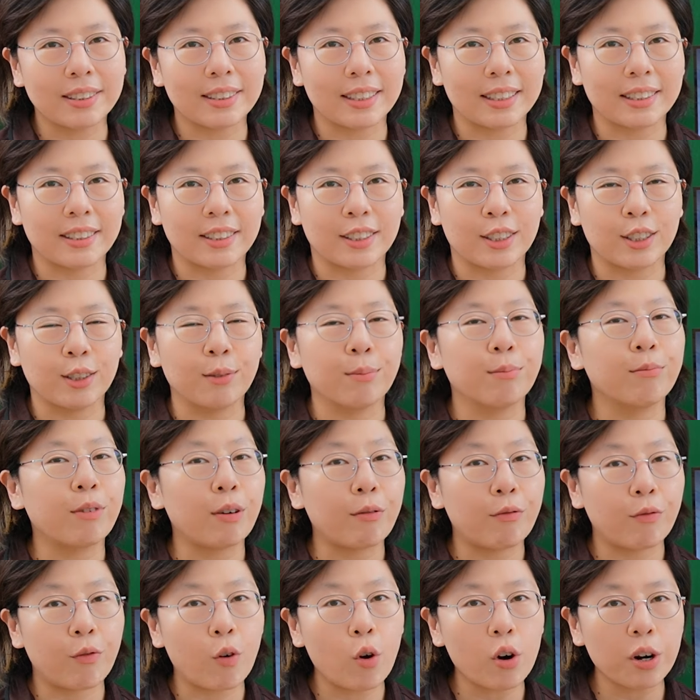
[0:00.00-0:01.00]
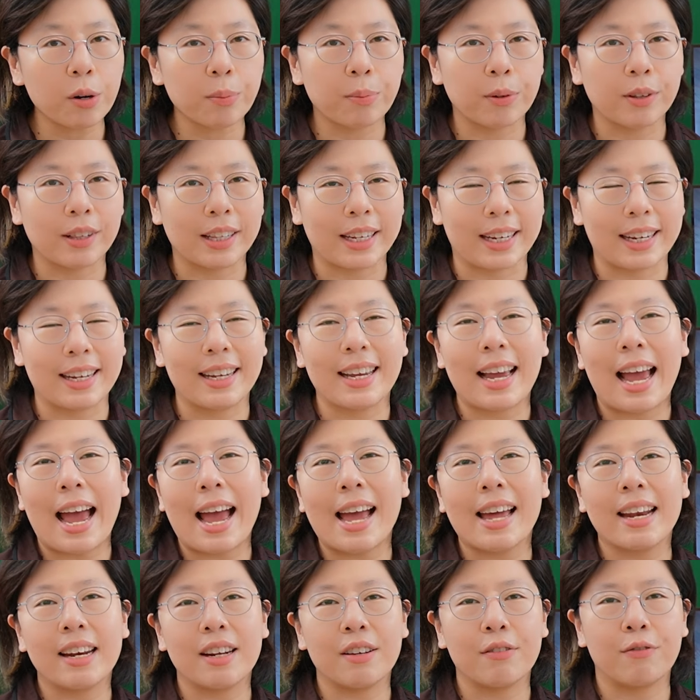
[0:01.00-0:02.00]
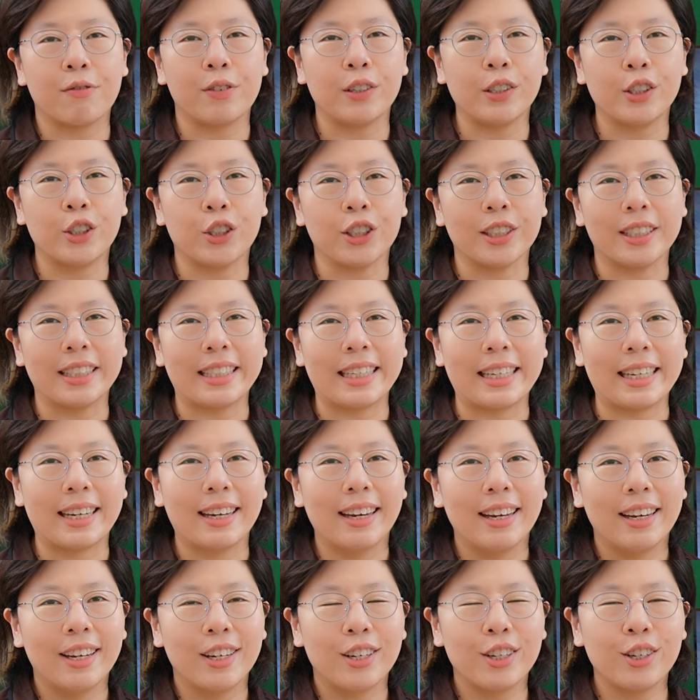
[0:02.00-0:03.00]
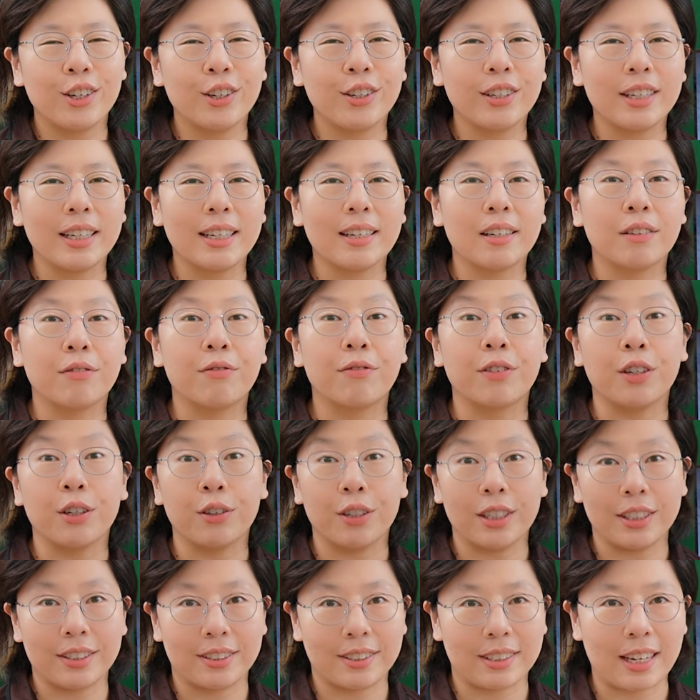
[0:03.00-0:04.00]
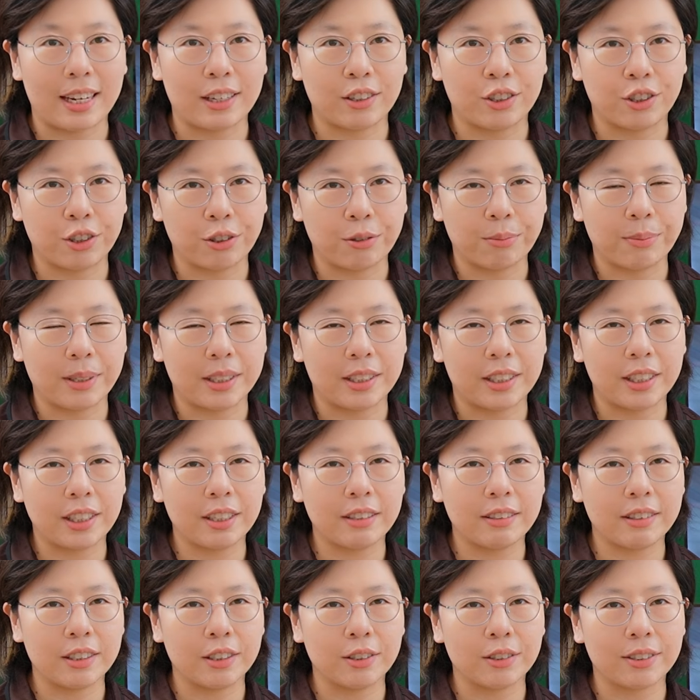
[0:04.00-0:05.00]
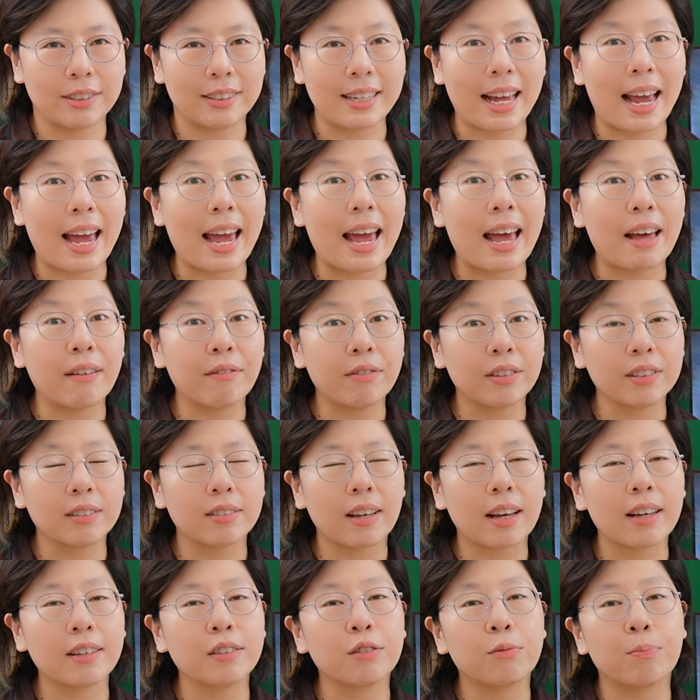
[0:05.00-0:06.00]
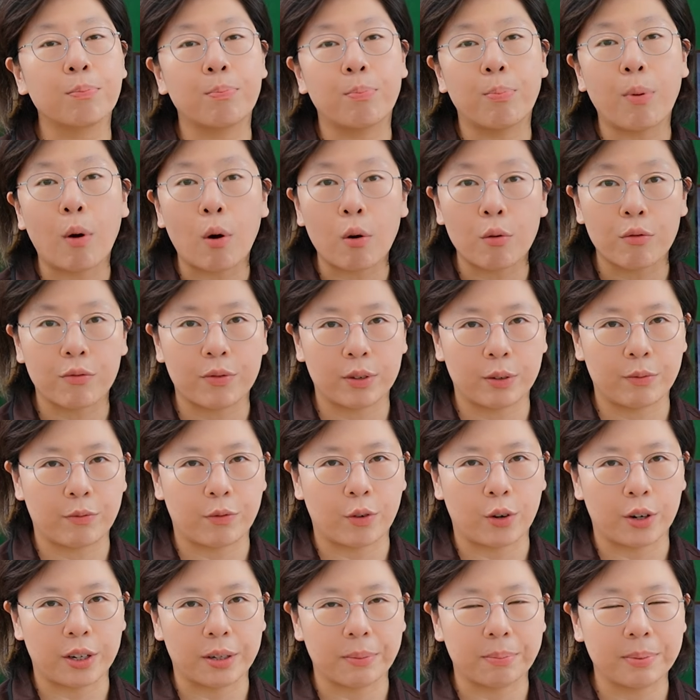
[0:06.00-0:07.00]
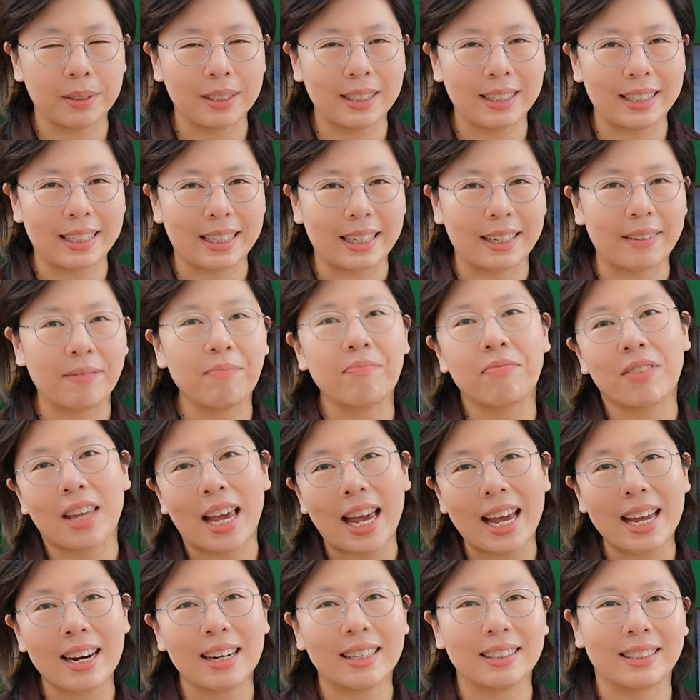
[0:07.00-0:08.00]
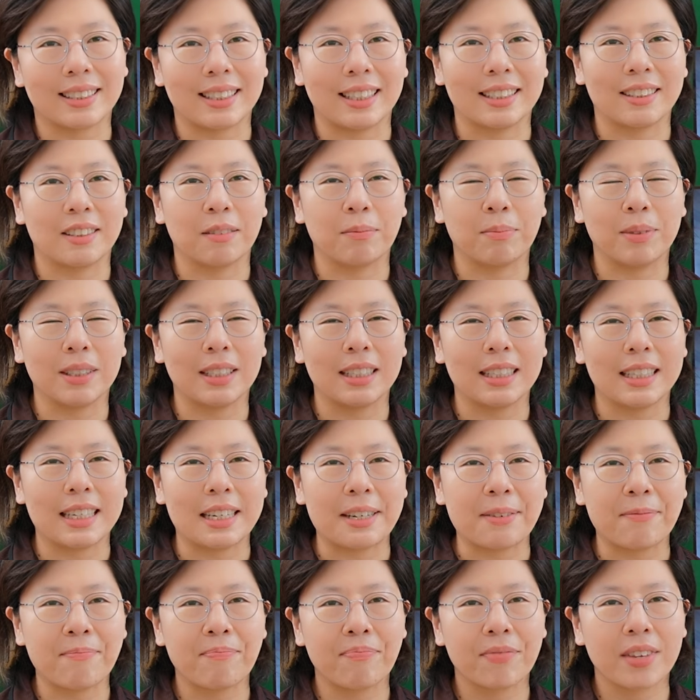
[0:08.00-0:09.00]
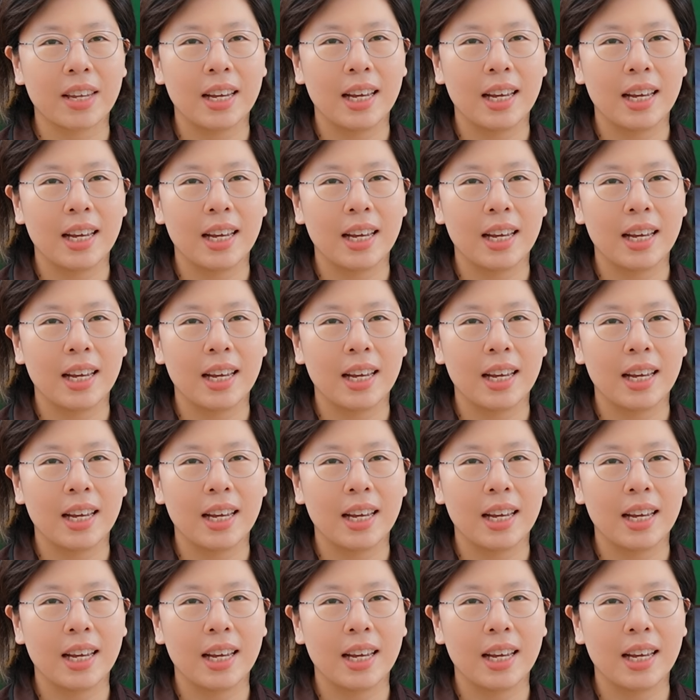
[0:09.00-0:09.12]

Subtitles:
system affordably and efficiently, you'll need a few essential materials that emphasize both affordability and accessibility.